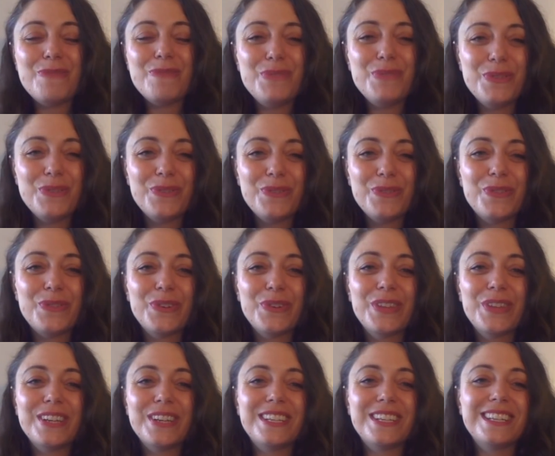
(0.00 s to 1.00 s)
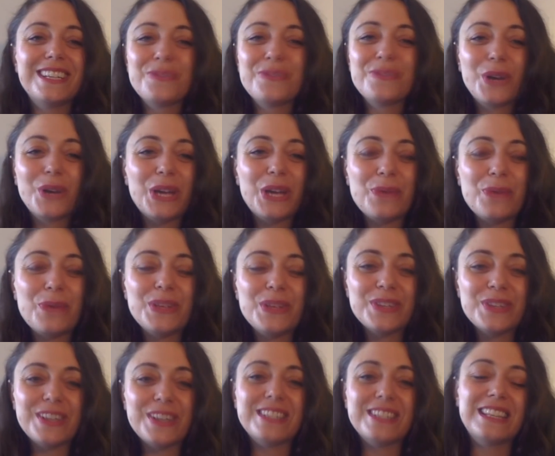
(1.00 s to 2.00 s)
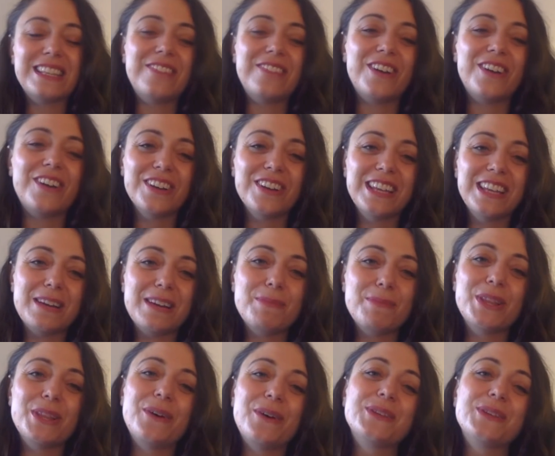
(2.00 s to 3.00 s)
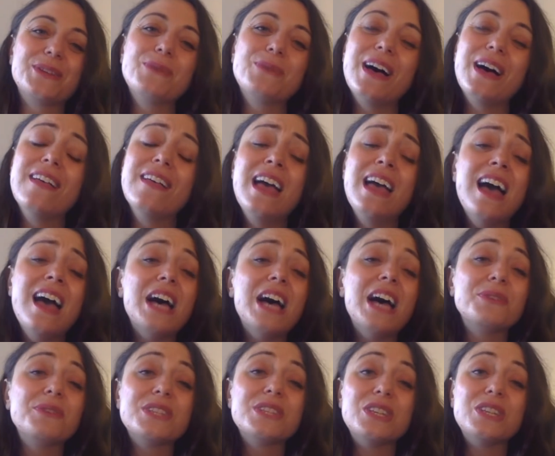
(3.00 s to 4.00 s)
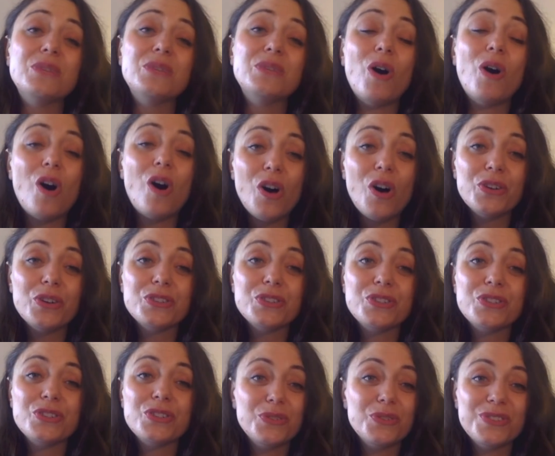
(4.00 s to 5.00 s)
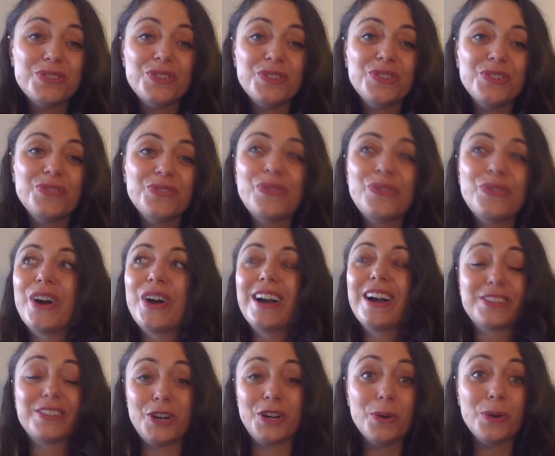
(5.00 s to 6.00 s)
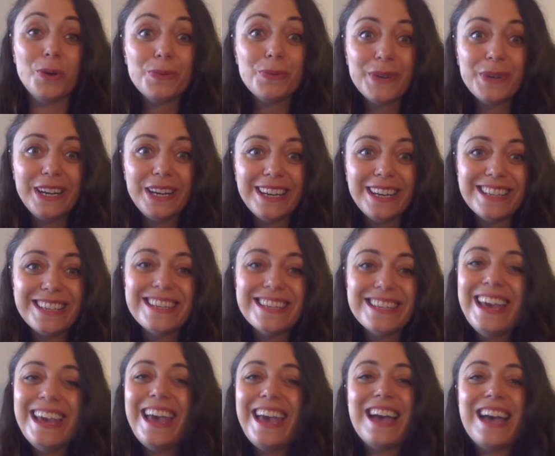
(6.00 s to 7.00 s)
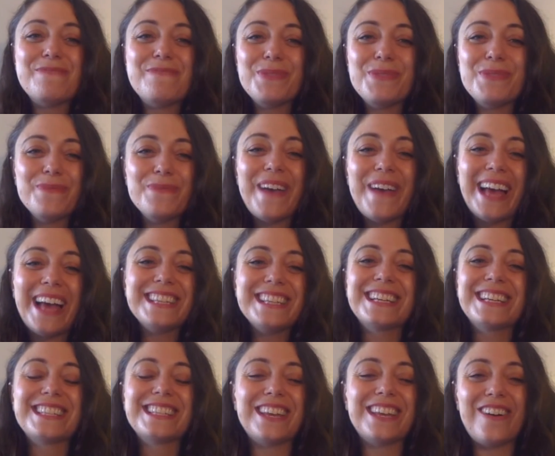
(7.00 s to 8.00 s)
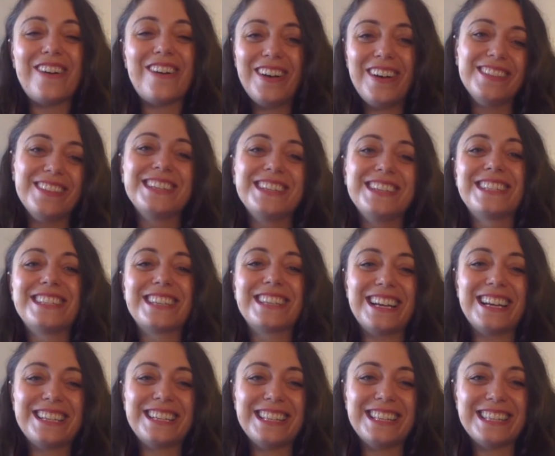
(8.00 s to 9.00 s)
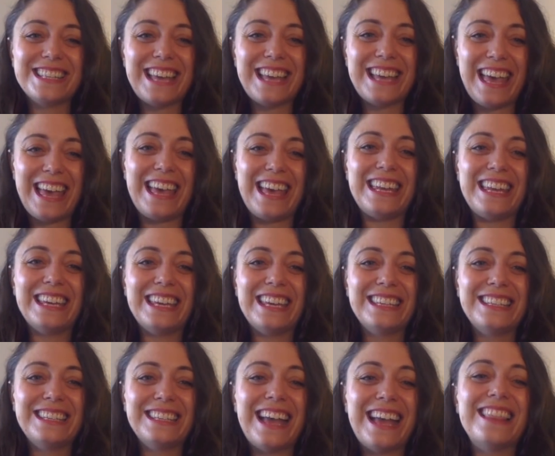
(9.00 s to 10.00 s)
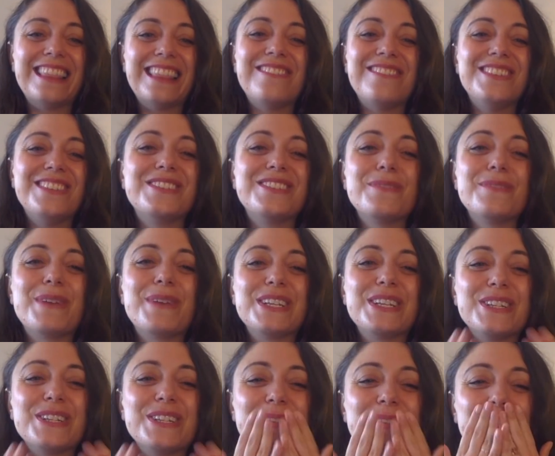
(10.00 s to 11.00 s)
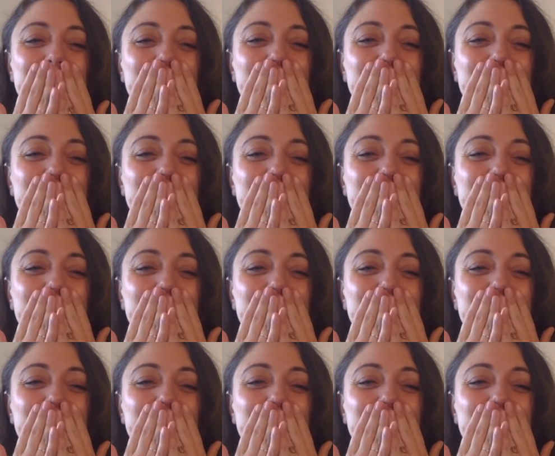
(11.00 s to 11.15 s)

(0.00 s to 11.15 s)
and beautiful that she is working with, so I'll leave her link below as well. And we'll see you all so soon for October readings and moon magics and all the discussions ahead. I love you so much.